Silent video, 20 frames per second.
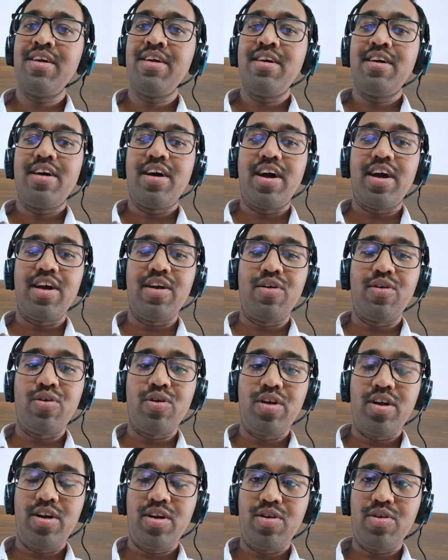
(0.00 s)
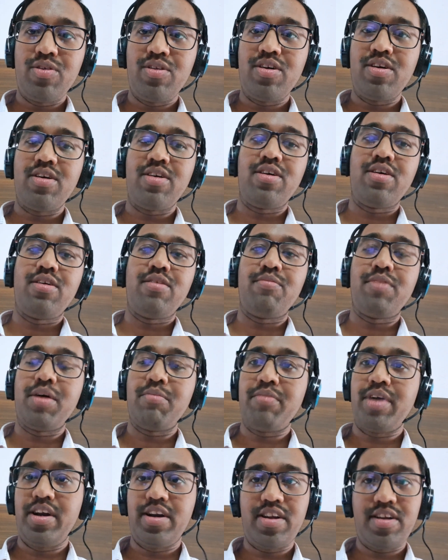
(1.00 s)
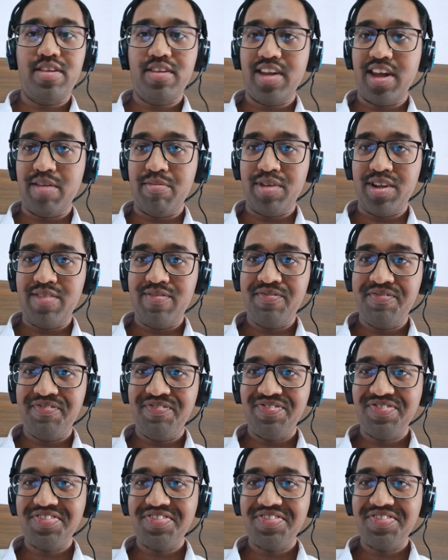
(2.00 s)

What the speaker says: I go into my mentor's cabin.